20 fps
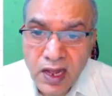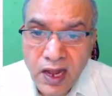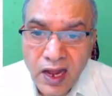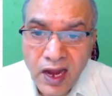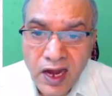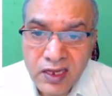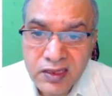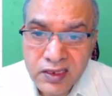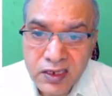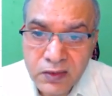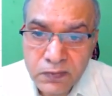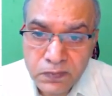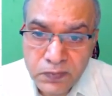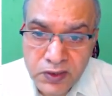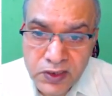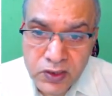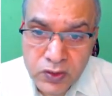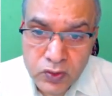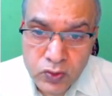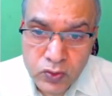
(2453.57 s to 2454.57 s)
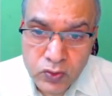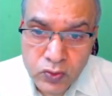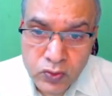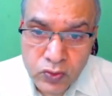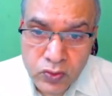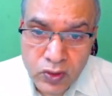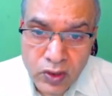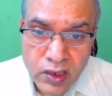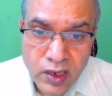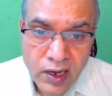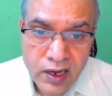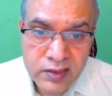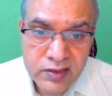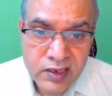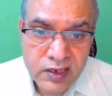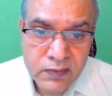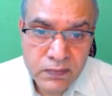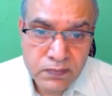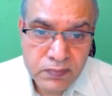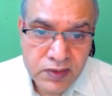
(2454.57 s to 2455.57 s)
and then P2 and
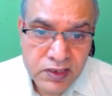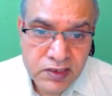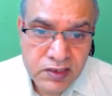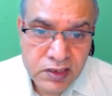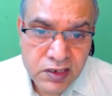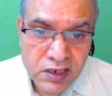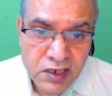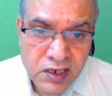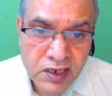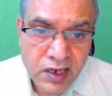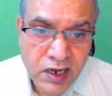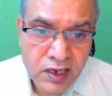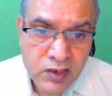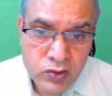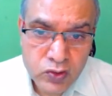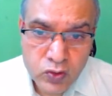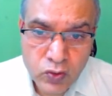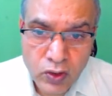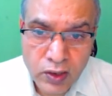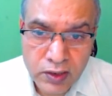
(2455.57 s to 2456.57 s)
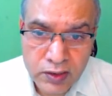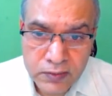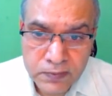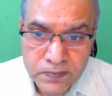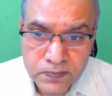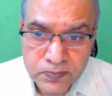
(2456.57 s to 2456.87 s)
then P3 and so on.